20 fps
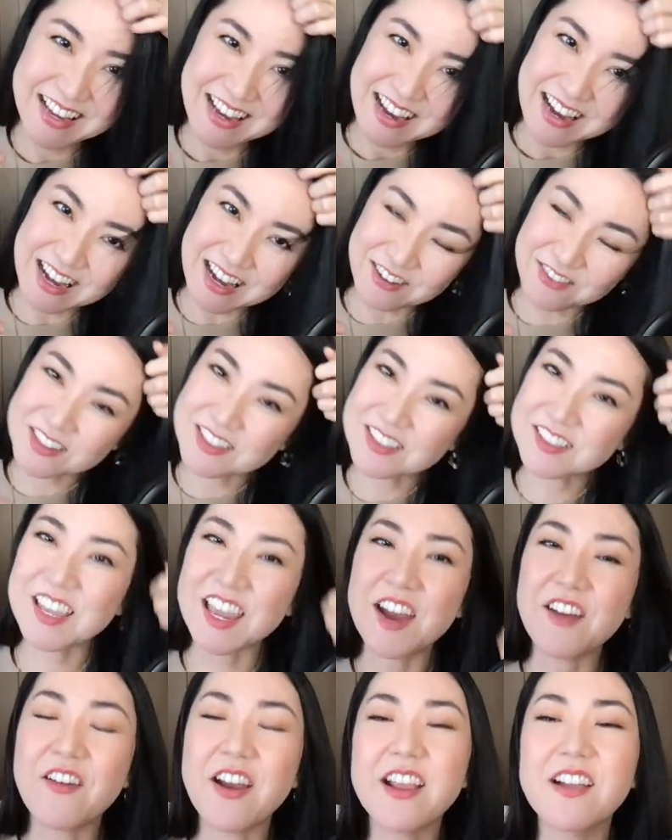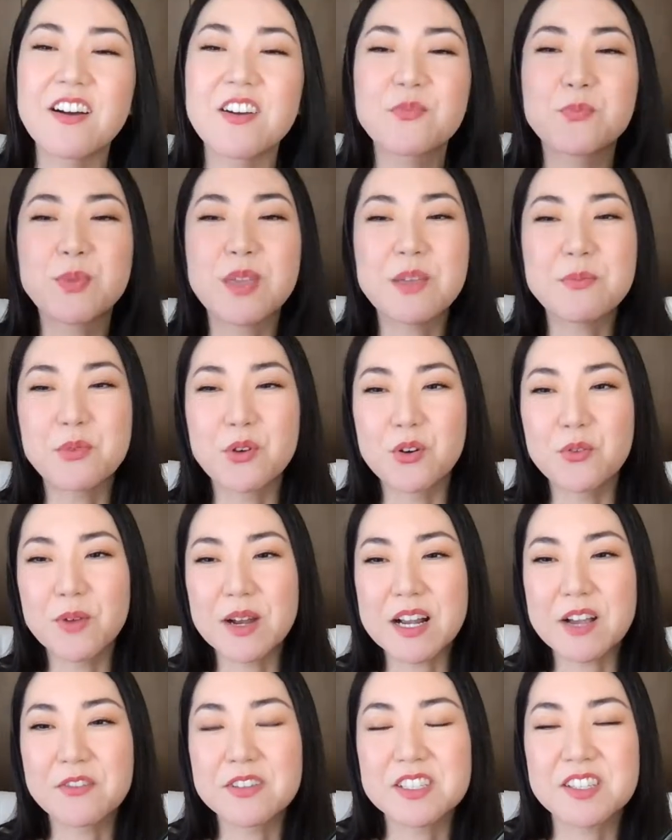I was scaring off people
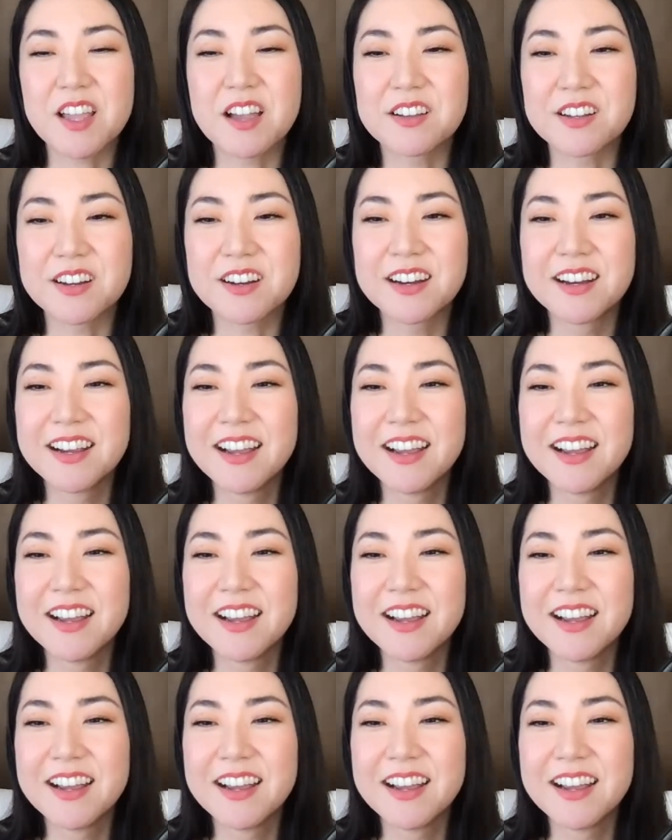when I was younger.